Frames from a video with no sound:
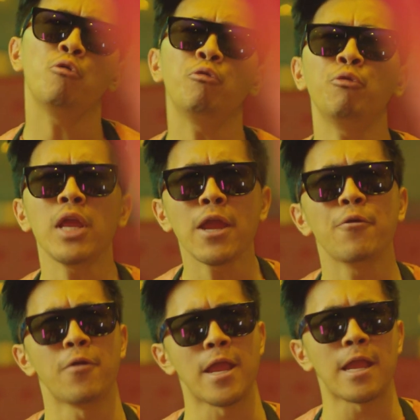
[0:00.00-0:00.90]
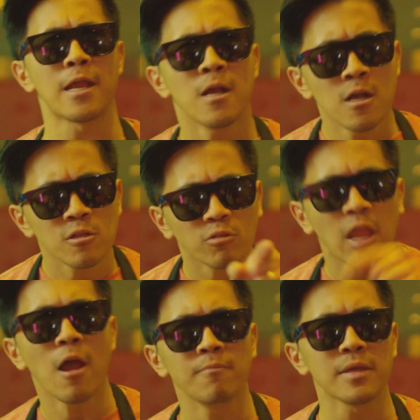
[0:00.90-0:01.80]
Oh, really?
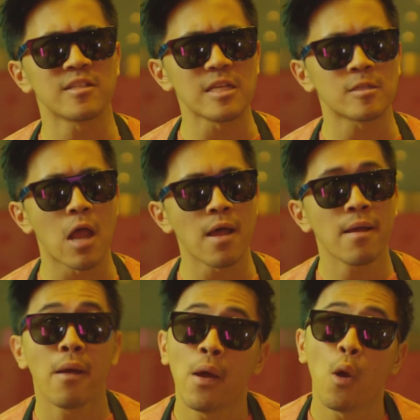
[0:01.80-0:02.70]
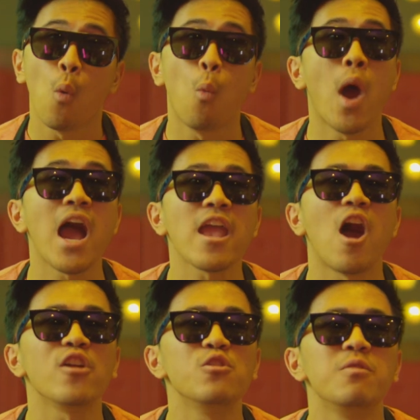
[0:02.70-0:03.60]
So tell me, sister,
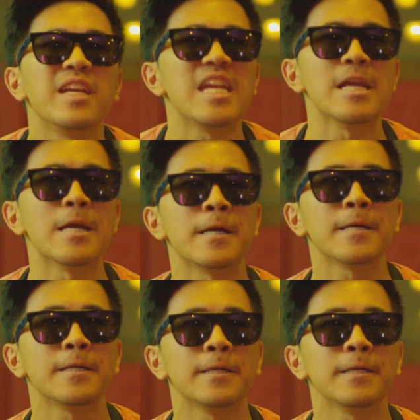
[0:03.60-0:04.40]
why are you here?